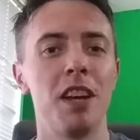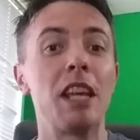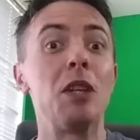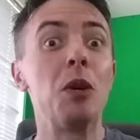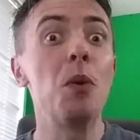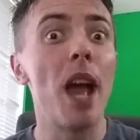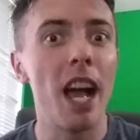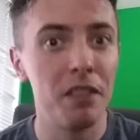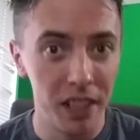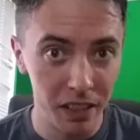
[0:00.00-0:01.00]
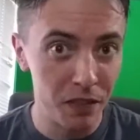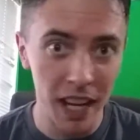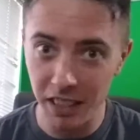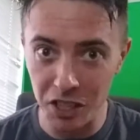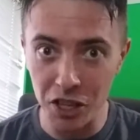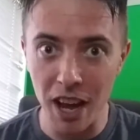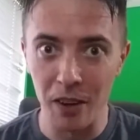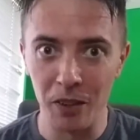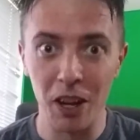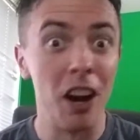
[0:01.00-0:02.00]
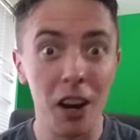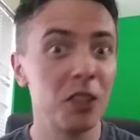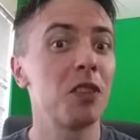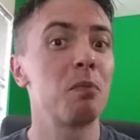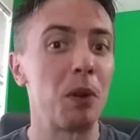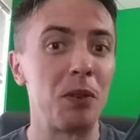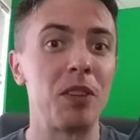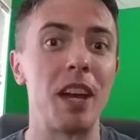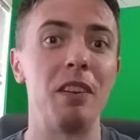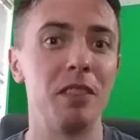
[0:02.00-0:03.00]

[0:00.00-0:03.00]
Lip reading: you have an advantage now, 100%.